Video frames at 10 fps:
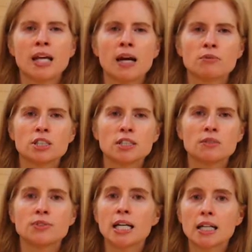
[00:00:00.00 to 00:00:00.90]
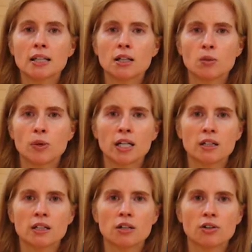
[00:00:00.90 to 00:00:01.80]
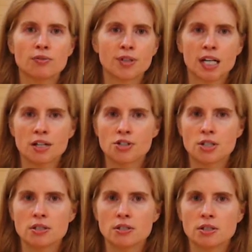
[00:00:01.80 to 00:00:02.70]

and receive daily or weekly notifications